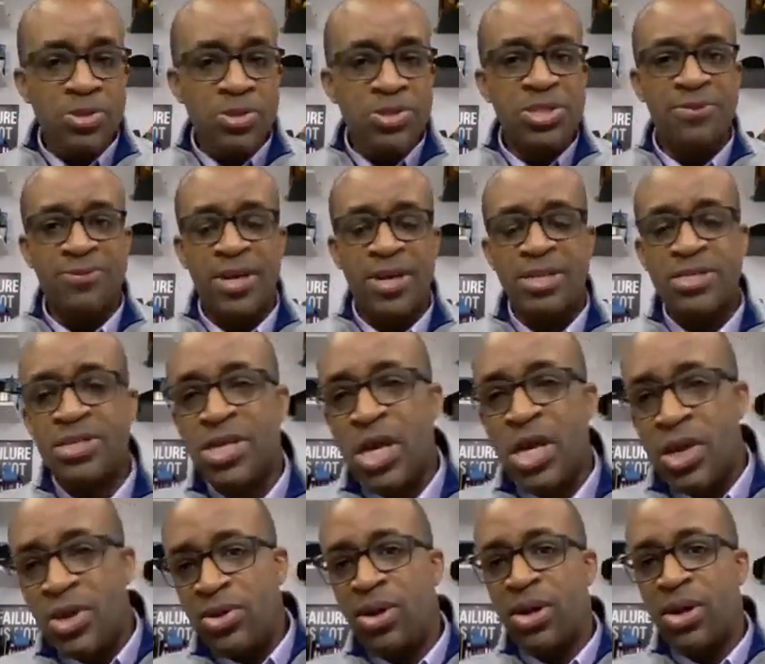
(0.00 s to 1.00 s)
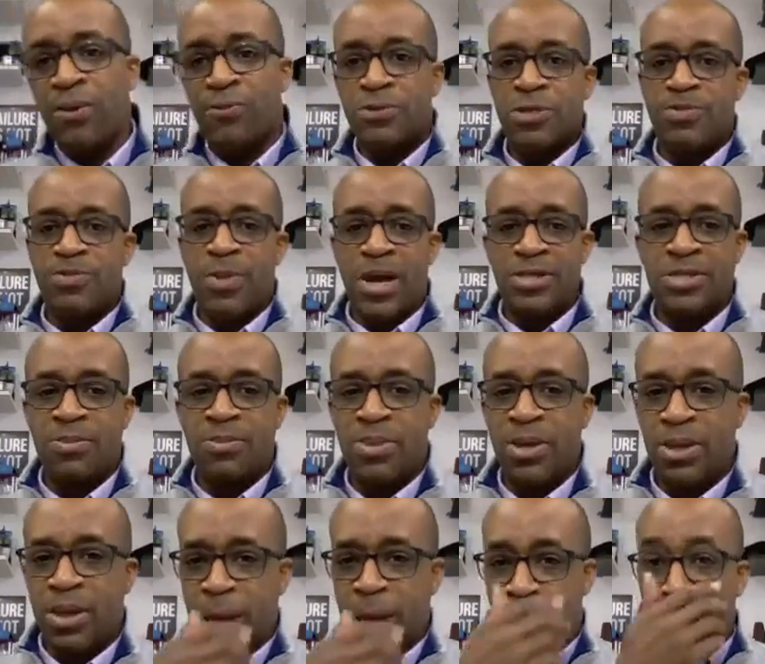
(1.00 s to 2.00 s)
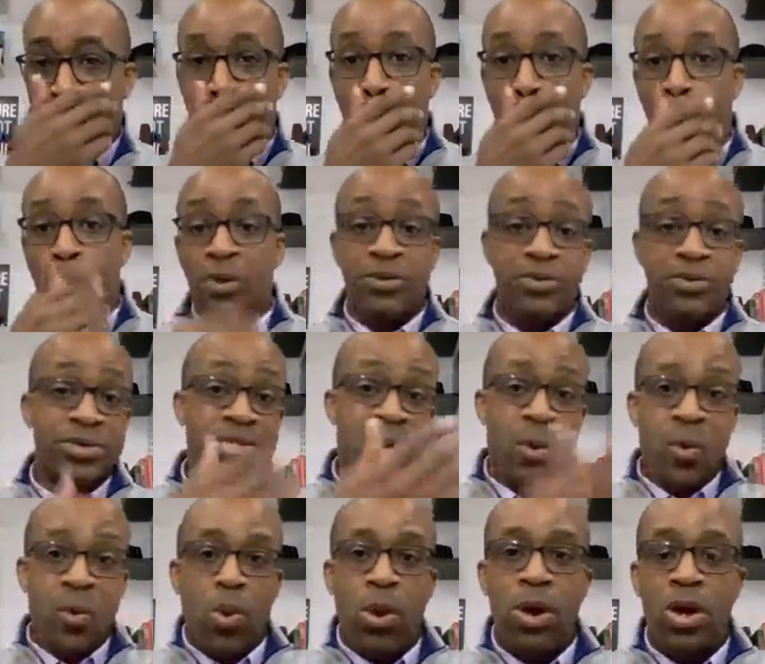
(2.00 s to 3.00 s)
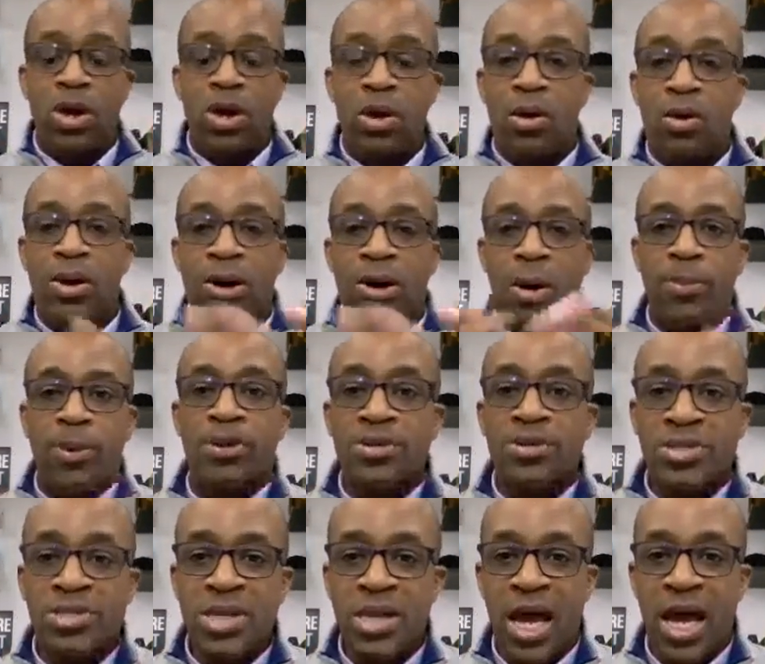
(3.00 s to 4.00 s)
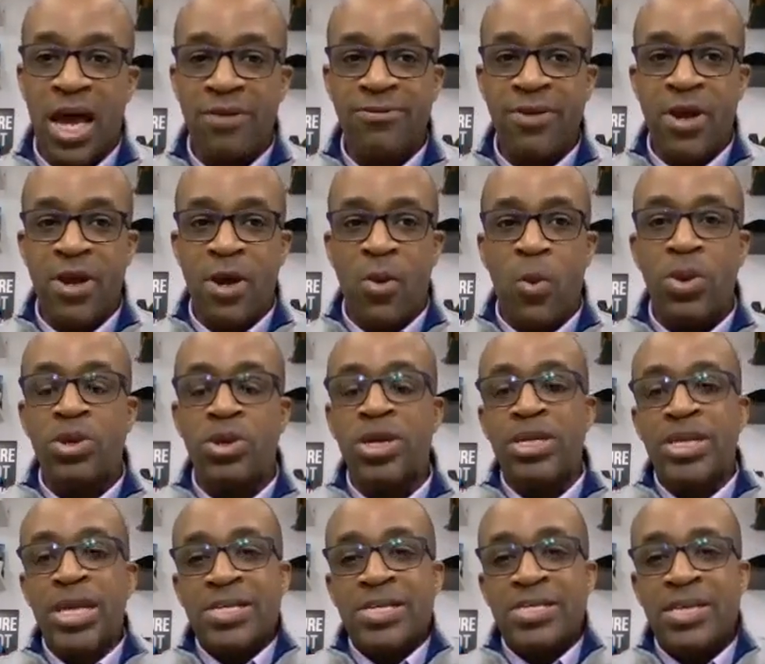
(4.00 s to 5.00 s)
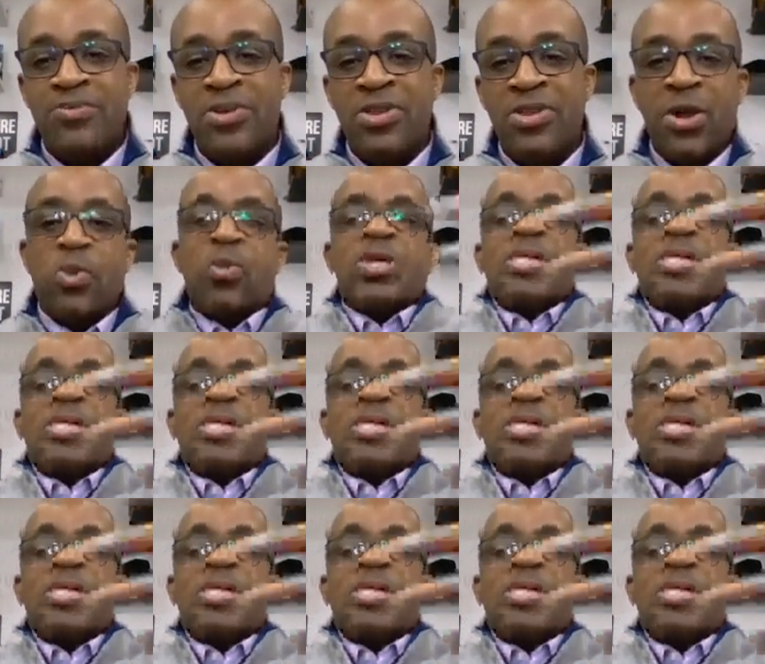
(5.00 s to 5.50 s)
Most of us look at responsibility, whether it's at work or in our personal life, we look at that as something